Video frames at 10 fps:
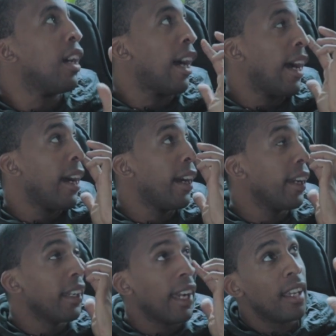
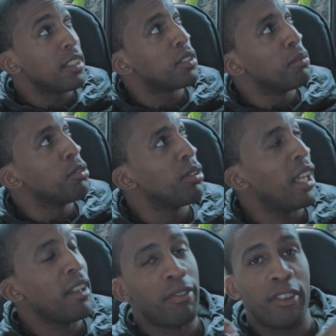I got some new
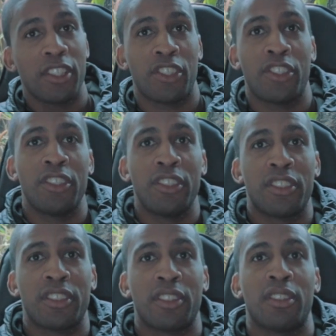light
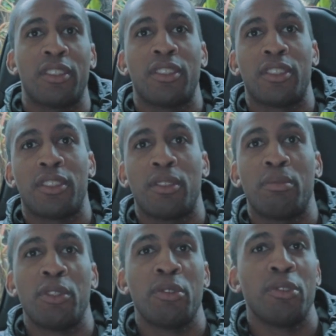fixtures,
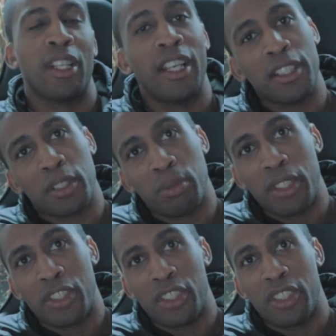some new light
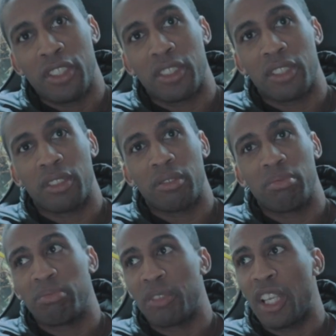switches,
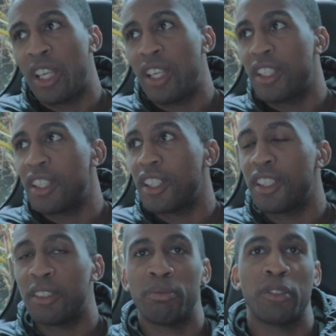and
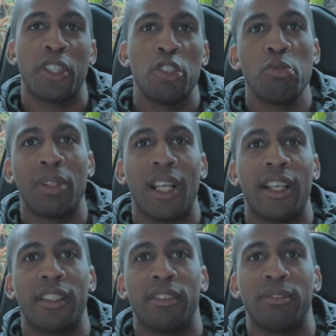a new
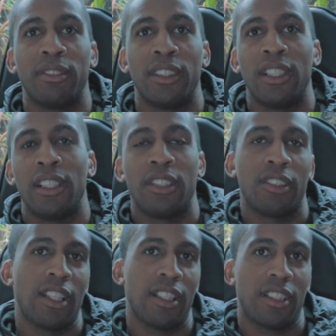blind.
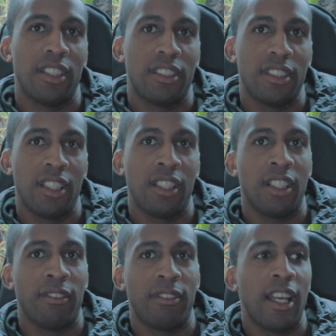You guys can't see any
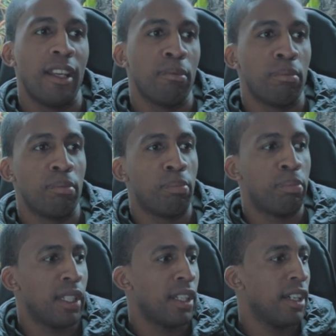of that,
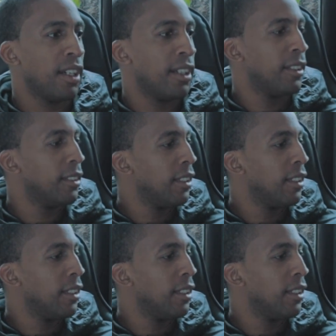but